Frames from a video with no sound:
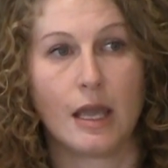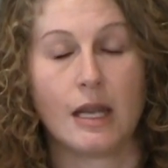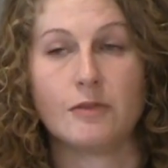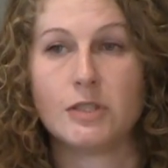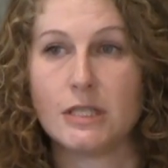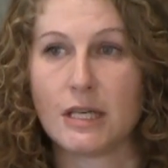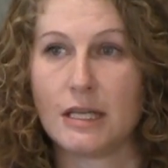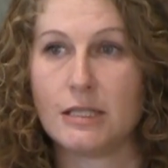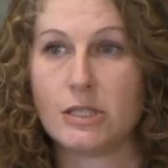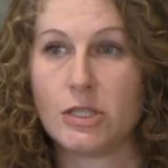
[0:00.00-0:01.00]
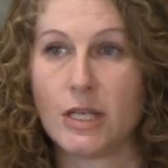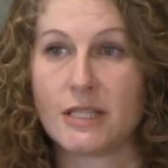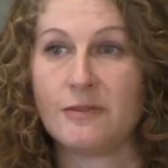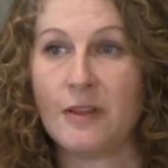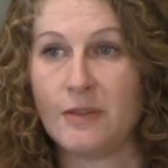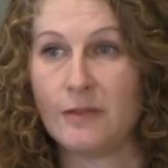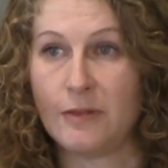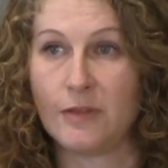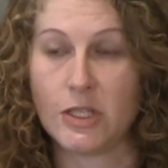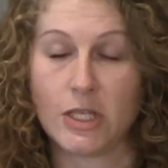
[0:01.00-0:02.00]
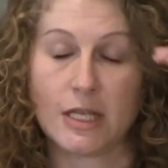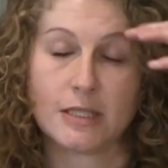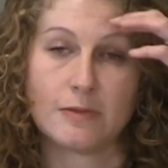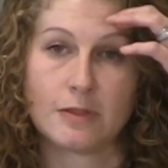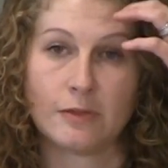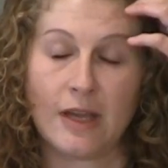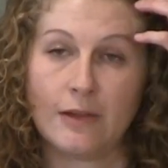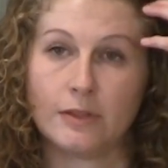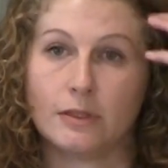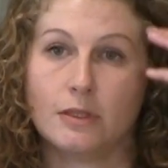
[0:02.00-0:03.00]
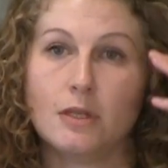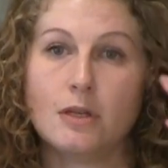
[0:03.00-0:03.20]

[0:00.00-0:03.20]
And if she does, she has a 50-50 chance of survival.